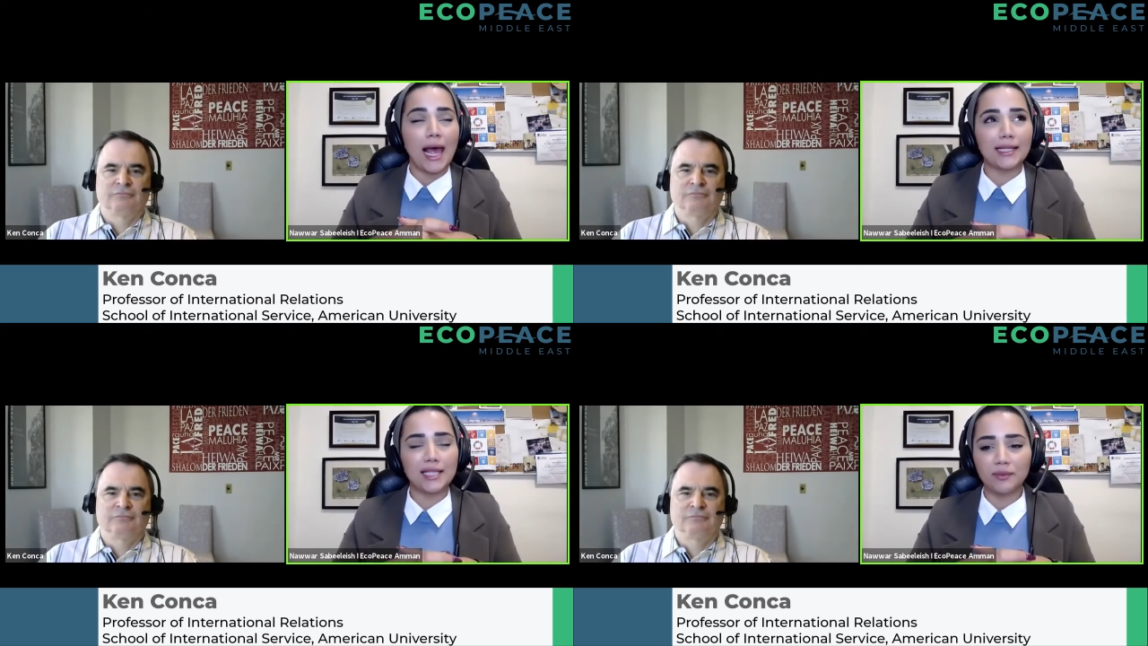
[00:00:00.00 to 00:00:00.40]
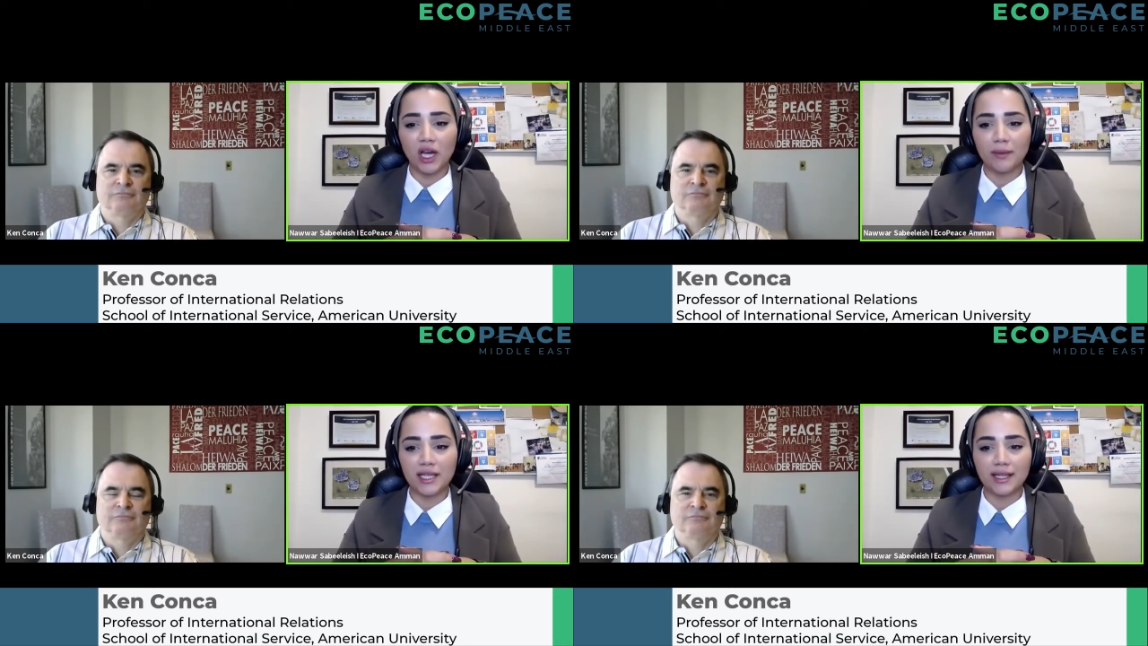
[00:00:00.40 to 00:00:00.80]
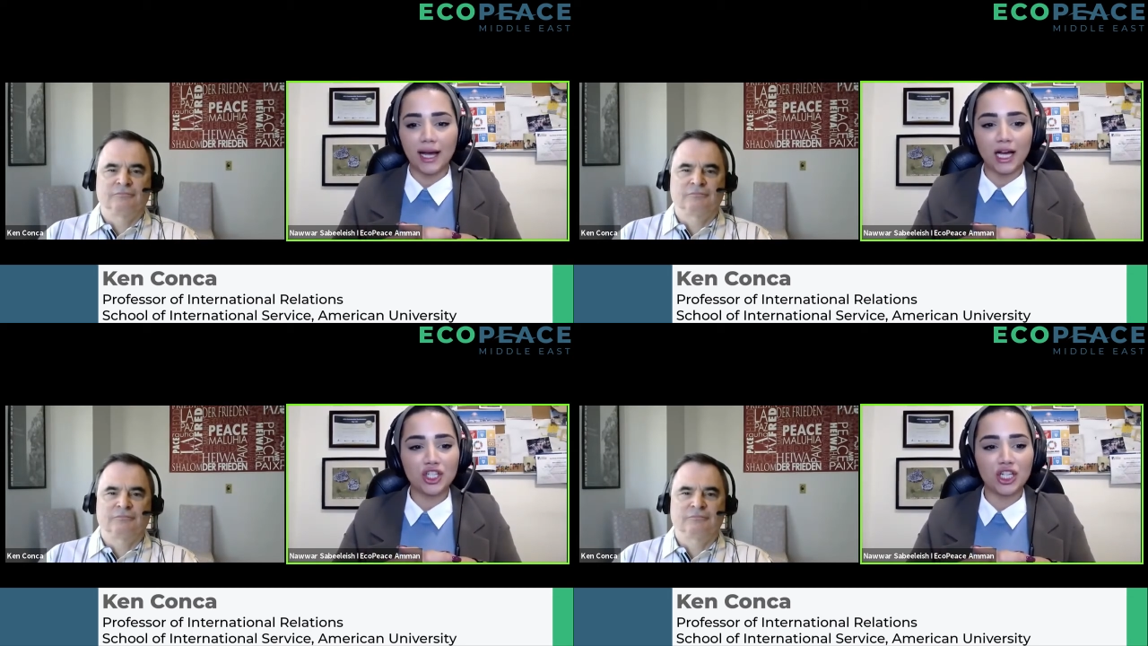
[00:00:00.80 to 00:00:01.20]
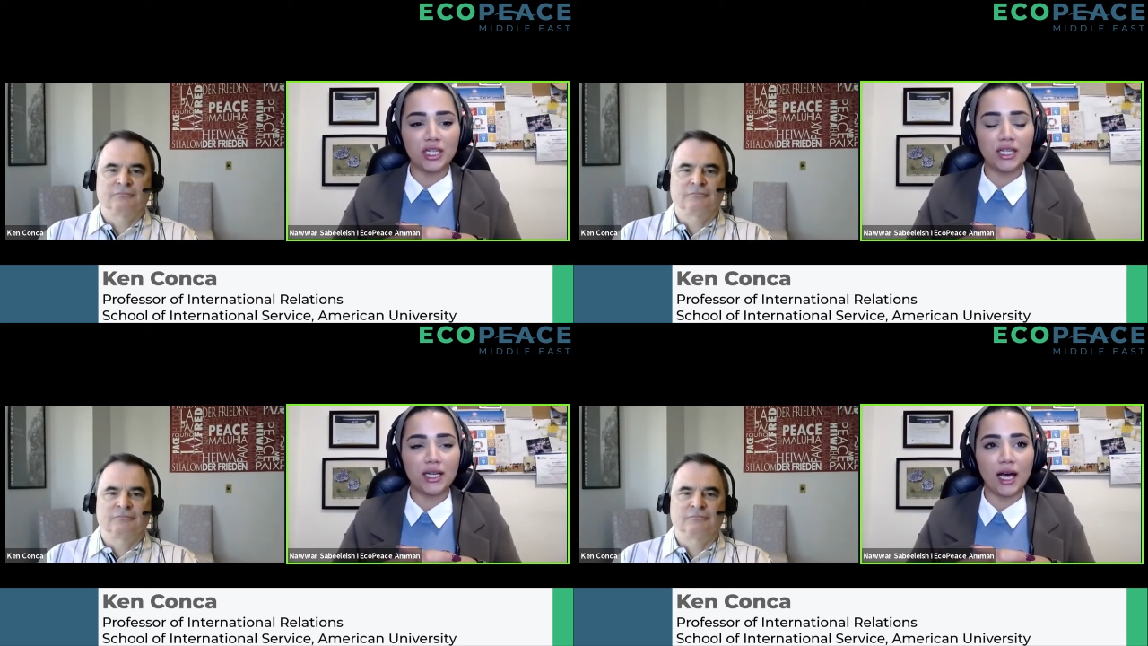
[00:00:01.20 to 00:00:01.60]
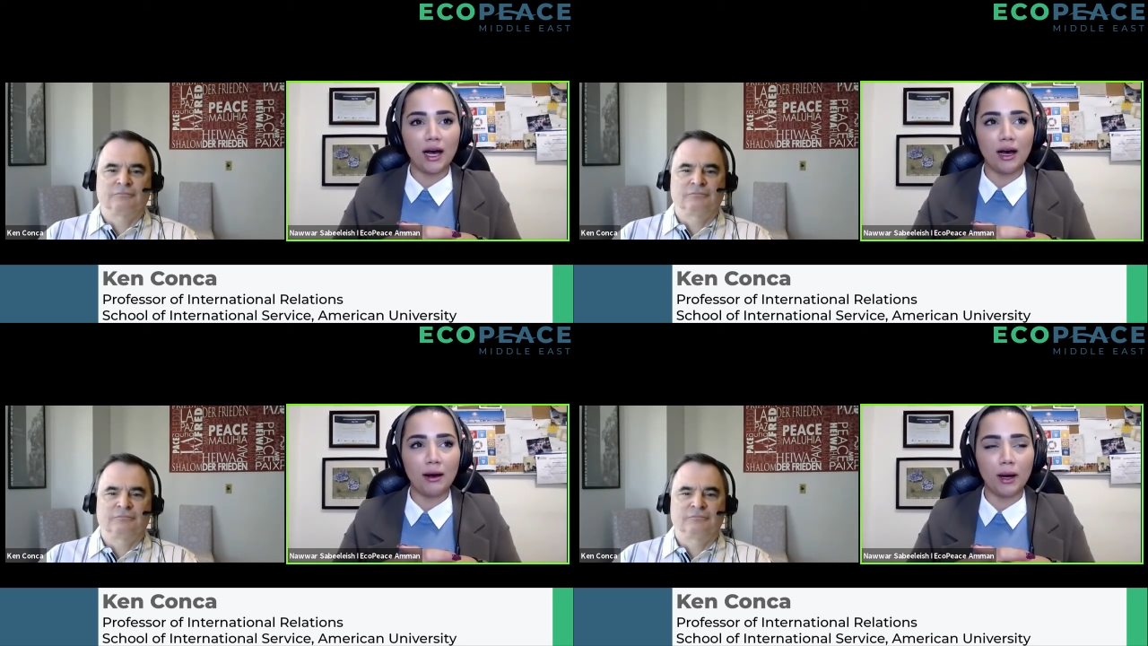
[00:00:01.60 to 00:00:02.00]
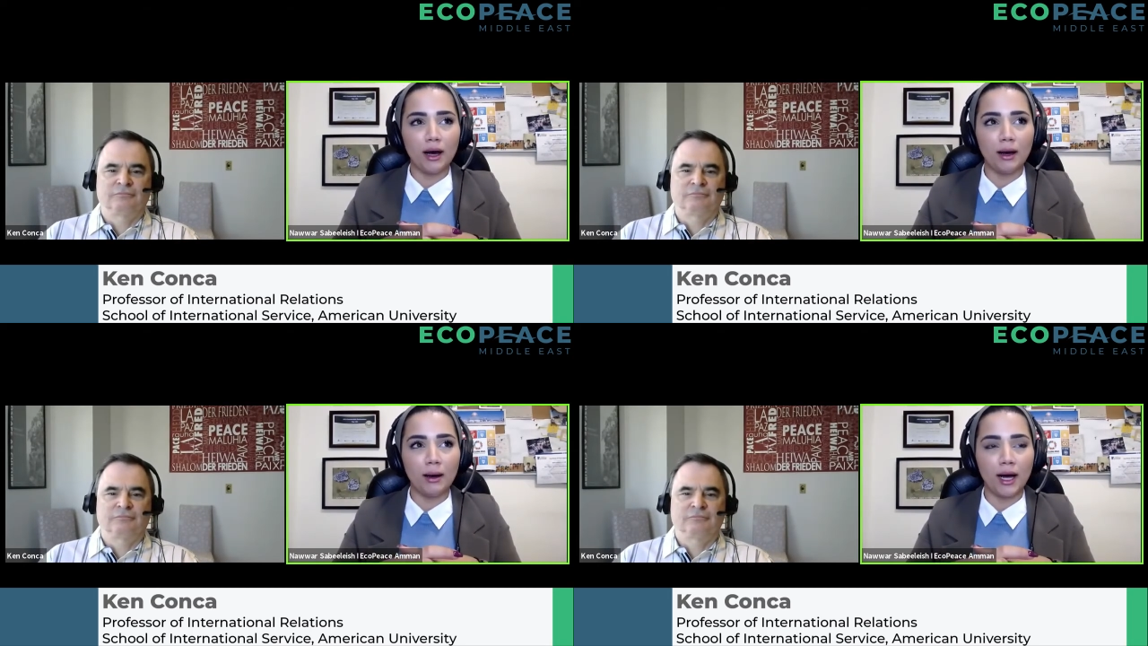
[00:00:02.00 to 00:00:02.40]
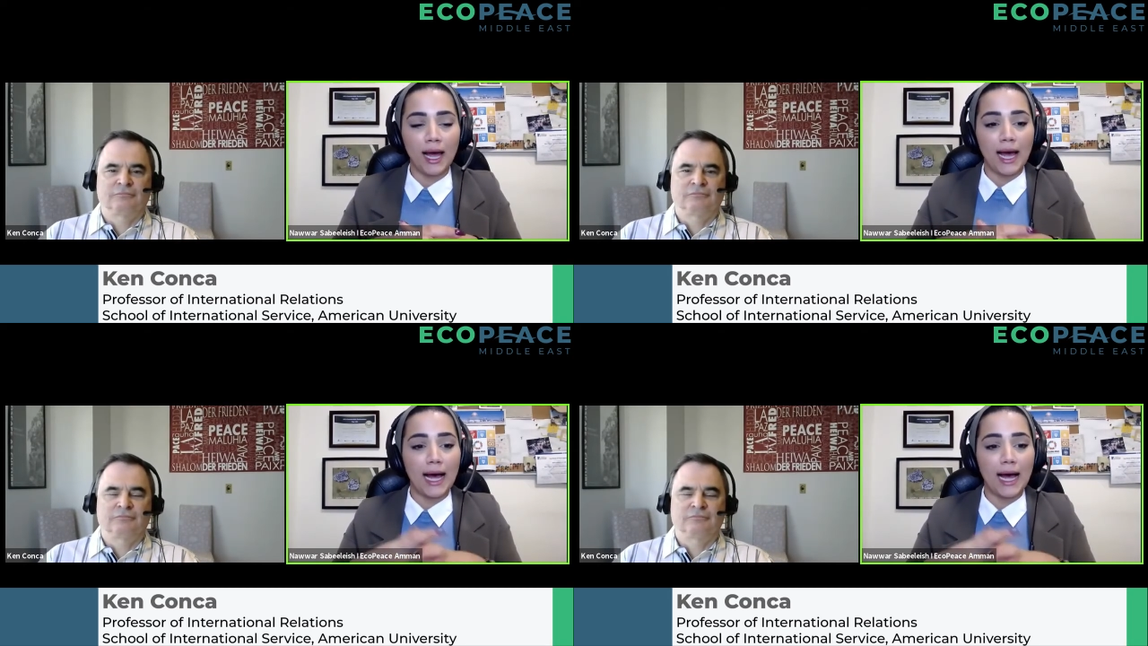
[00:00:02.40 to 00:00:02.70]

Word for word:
Speaker 1: and sometimes it actually uh, uh